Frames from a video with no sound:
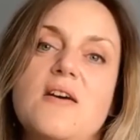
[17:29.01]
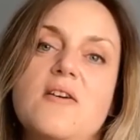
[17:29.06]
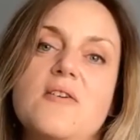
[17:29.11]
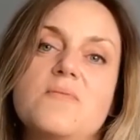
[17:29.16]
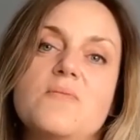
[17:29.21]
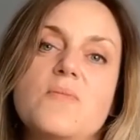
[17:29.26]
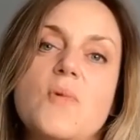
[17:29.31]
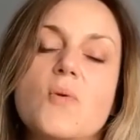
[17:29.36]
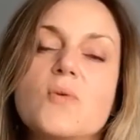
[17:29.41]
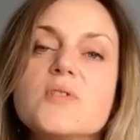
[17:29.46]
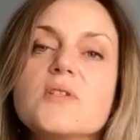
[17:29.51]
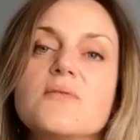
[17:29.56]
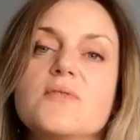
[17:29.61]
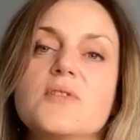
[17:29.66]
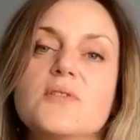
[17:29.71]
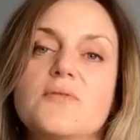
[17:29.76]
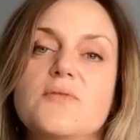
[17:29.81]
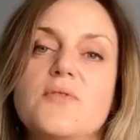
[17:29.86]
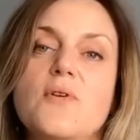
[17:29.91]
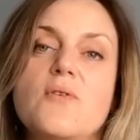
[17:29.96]
most of
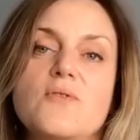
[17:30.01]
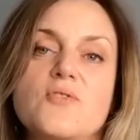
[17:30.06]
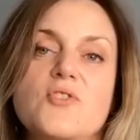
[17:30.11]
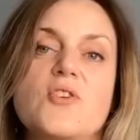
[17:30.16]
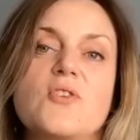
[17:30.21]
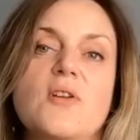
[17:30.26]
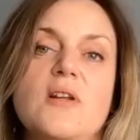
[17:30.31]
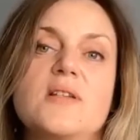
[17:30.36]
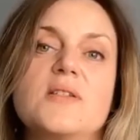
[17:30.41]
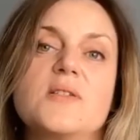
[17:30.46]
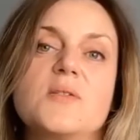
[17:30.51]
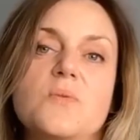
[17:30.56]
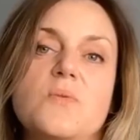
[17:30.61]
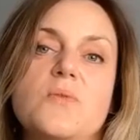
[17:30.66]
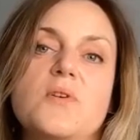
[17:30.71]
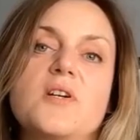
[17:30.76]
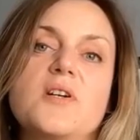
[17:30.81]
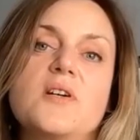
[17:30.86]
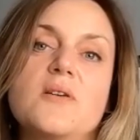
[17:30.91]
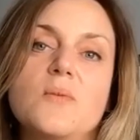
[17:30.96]
the photojournalists
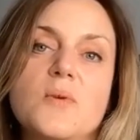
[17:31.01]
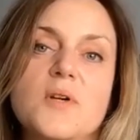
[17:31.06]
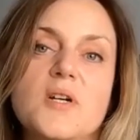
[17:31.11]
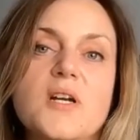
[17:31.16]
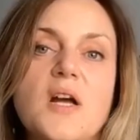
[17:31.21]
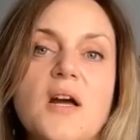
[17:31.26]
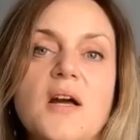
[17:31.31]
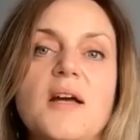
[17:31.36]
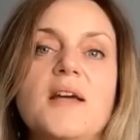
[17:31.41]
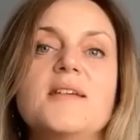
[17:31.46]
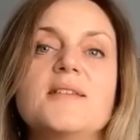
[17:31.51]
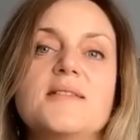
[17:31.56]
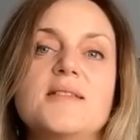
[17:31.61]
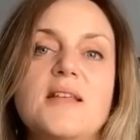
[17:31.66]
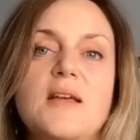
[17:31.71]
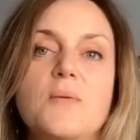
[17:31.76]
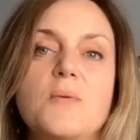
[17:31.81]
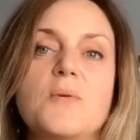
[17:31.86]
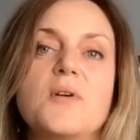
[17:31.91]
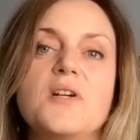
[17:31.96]
were guys.
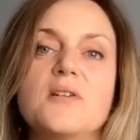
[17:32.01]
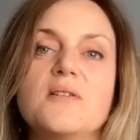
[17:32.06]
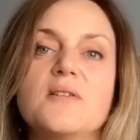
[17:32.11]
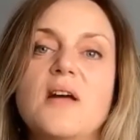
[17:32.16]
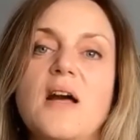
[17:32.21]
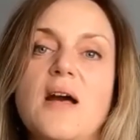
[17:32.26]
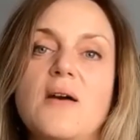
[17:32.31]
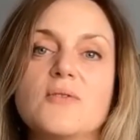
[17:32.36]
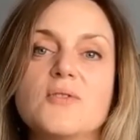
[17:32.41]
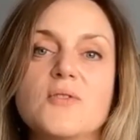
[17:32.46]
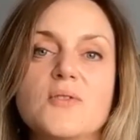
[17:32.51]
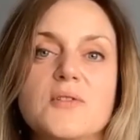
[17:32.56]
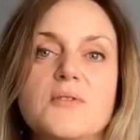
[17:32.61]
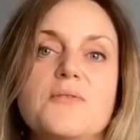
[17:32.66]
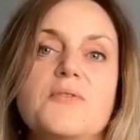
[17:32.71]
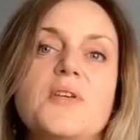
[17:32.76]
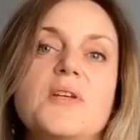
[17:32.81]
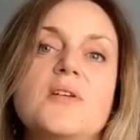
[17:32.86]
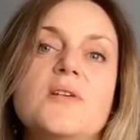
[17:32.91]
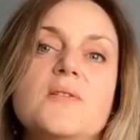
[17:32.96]
They were out on the
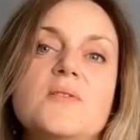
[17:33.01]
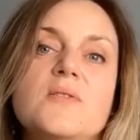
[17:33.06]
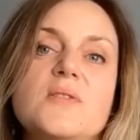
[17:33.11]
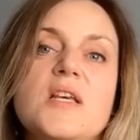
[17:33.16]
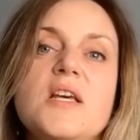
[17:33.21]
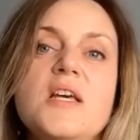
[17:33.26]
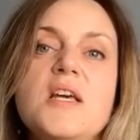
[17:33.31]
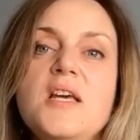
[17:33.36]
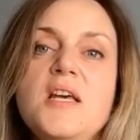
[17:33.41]
field.